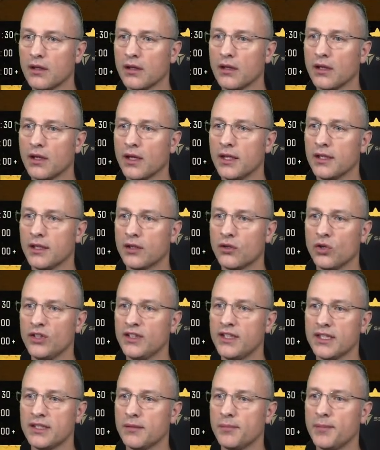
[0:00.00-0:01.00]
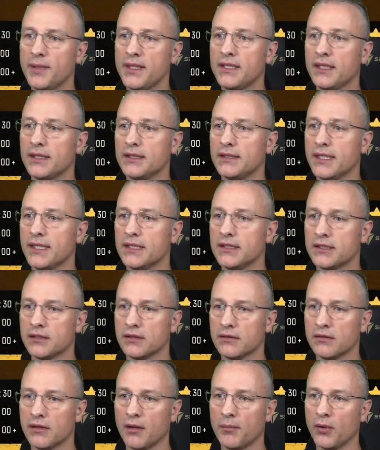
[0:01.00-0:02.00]
And the contest basically says
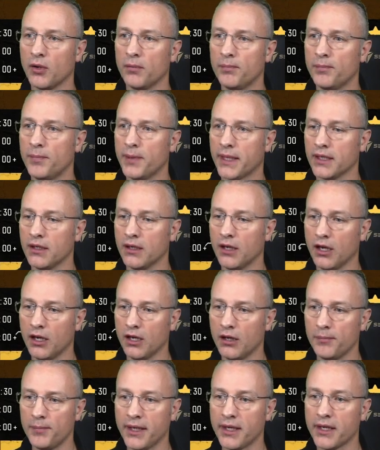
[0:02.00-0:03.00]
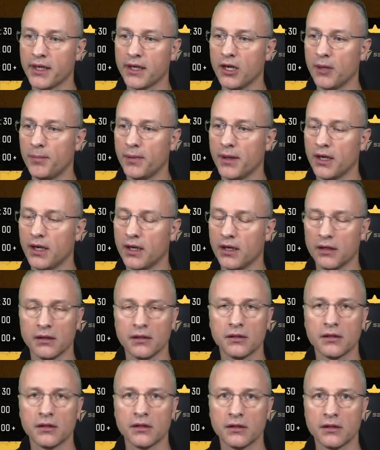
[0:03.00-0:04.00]
about picking up a
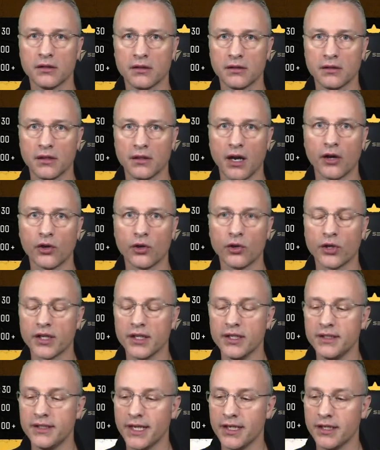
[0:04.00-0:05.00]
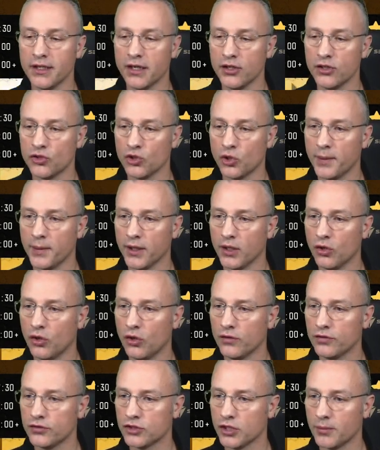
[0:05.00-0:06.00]
cargo container and dropping it
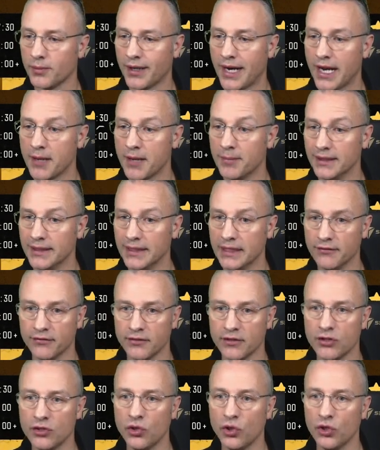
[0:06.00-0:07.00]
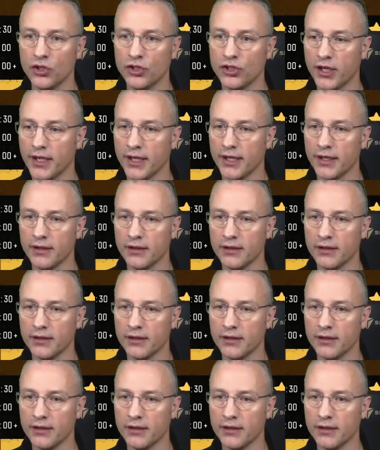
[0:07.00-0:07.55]
off somewhere, I believe. Not done it.